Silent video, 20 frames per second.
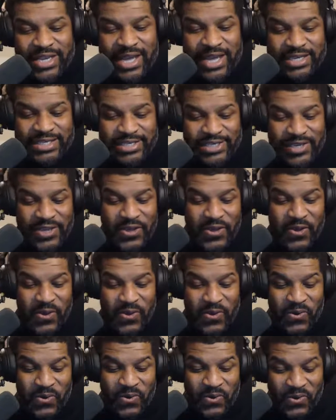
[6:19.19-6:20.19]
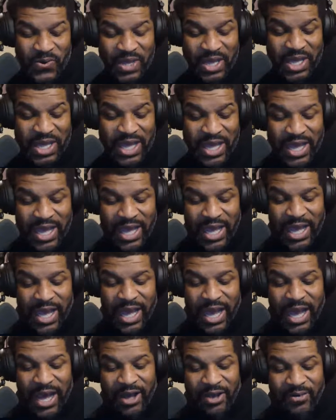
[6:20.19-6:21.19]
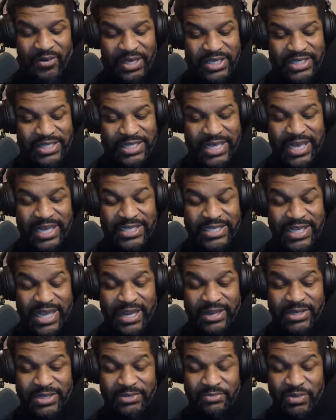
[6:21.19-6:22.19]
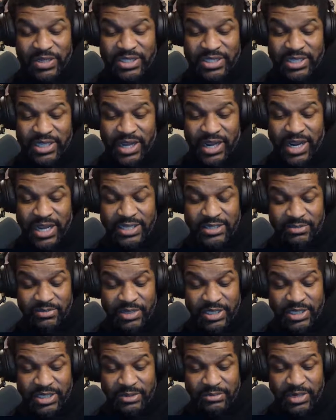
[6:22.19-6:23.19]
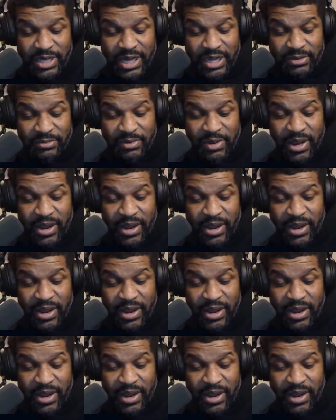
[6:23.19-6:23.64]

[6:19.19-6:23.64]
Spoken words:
Like, so I always say there has to be some kind of